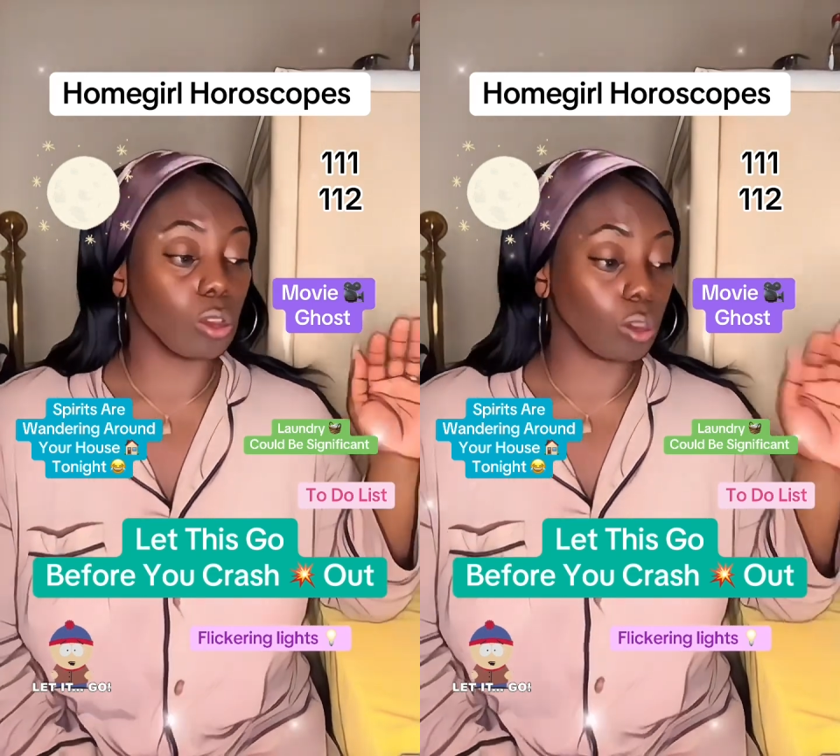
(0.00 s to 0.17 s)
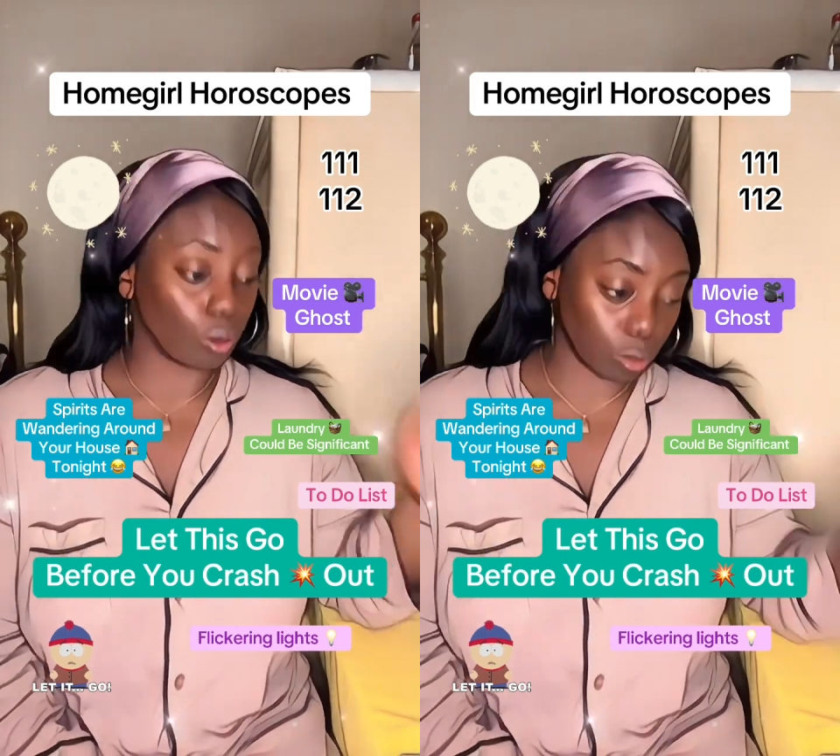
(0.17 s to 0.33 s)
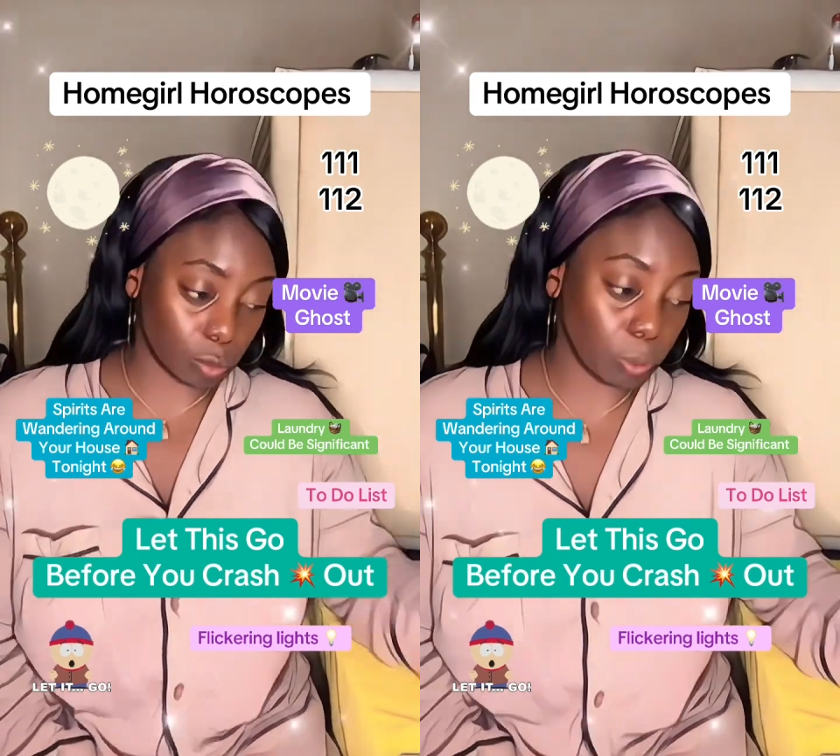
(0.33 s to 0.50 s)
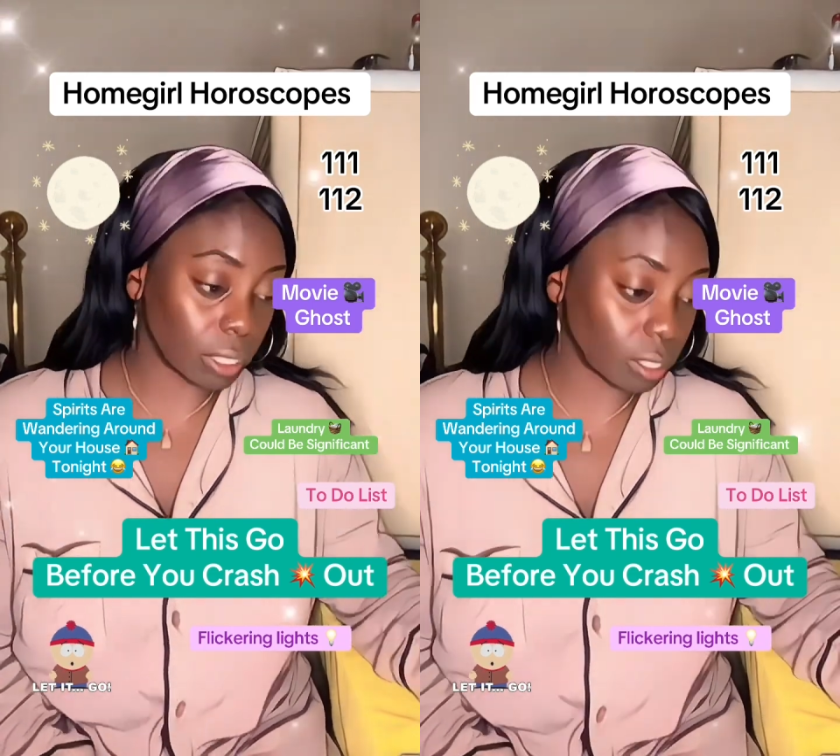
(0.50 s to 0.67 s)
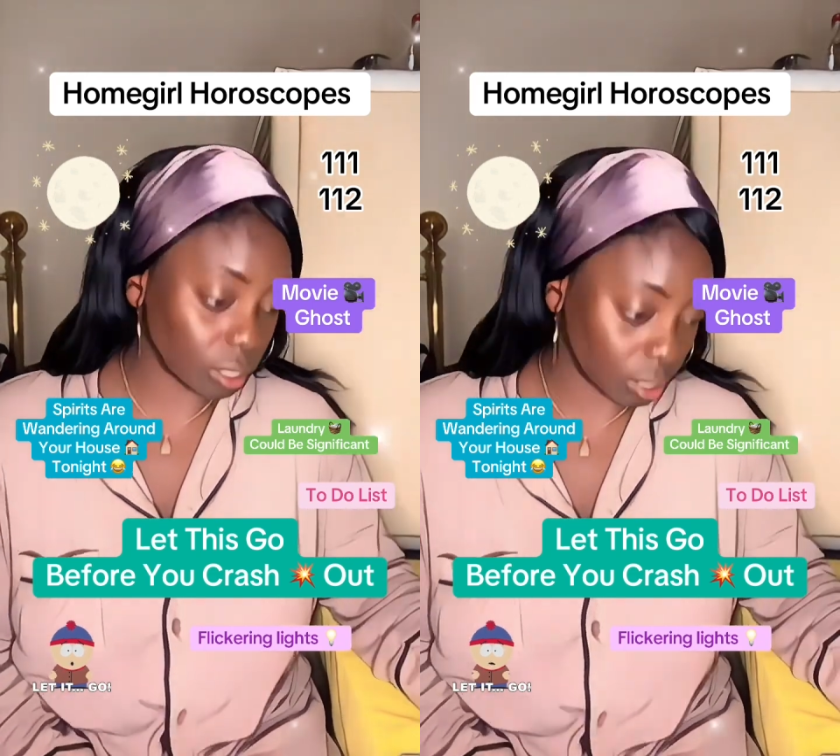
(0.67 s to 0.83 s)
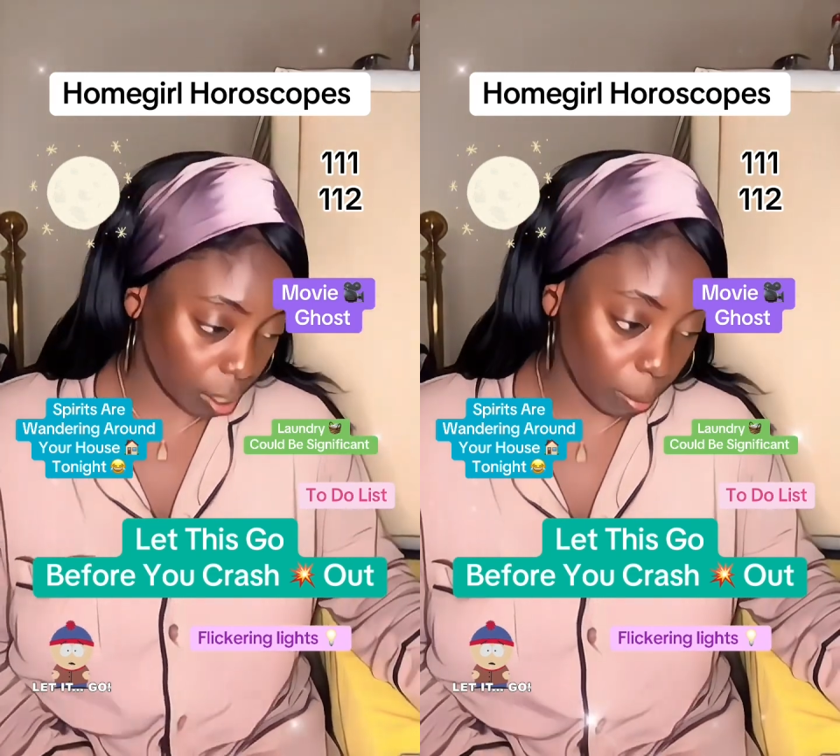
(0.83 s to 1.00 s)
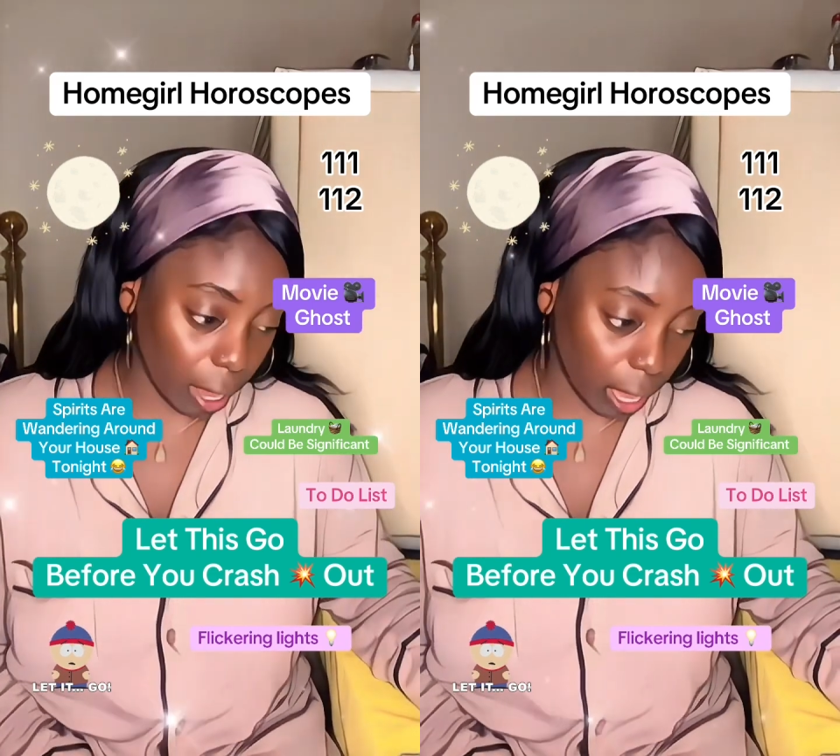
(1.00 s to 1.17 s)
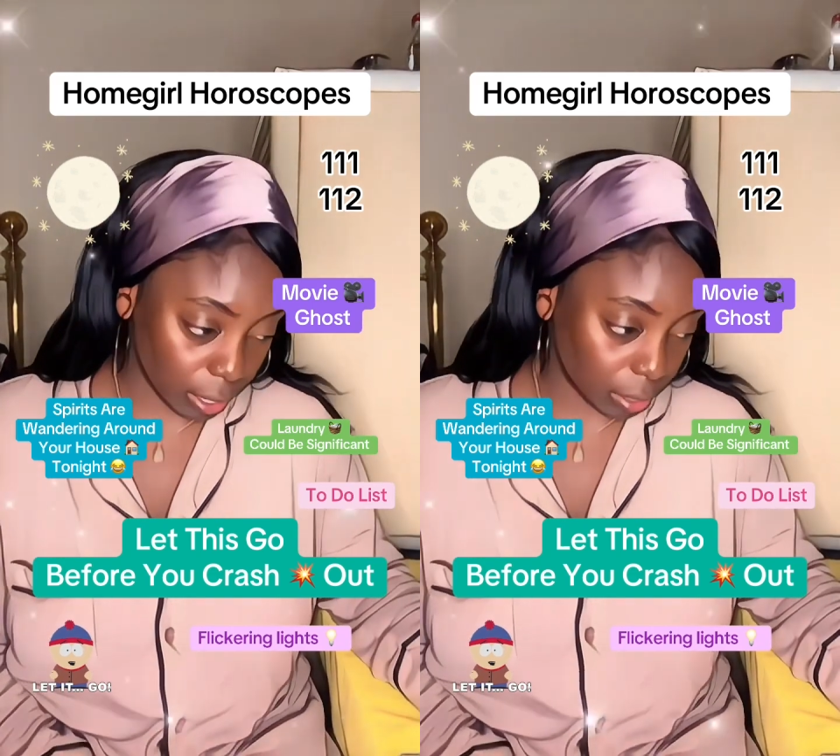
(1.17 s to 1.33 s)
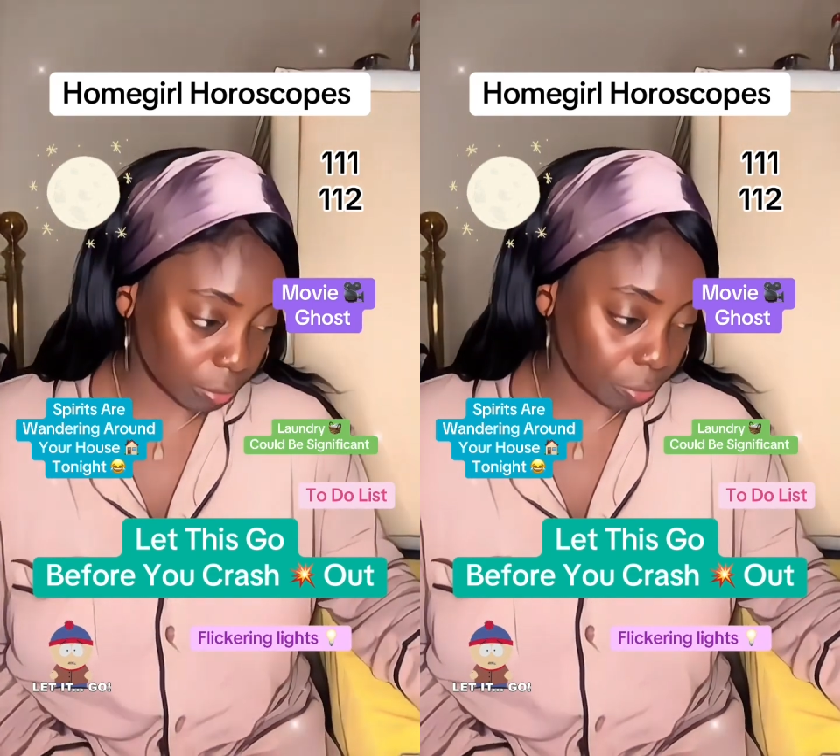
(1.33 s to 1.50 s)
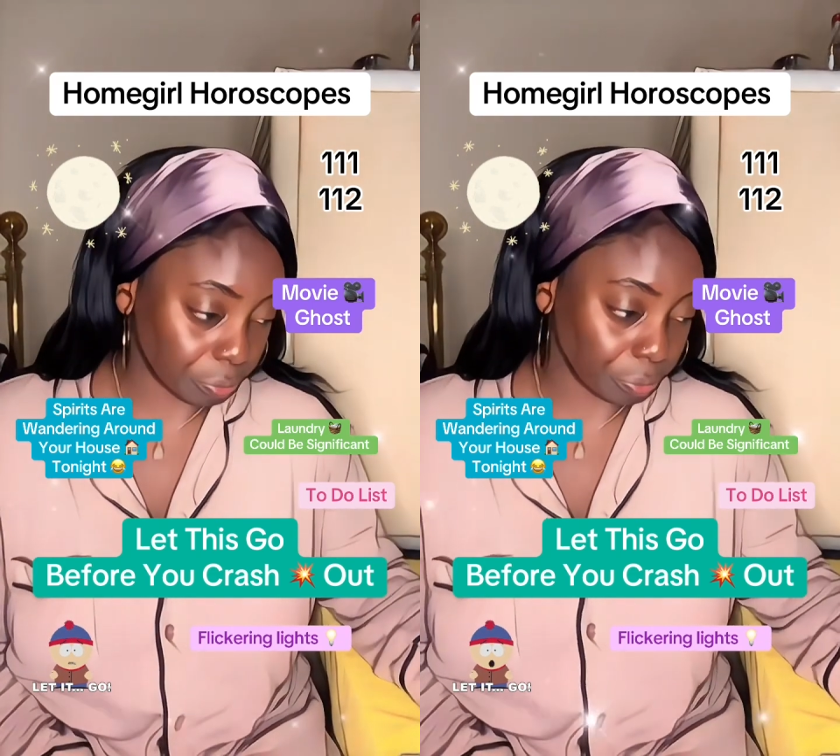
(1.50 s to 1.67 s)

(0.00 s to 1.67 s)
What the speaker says: Go speak to somebody.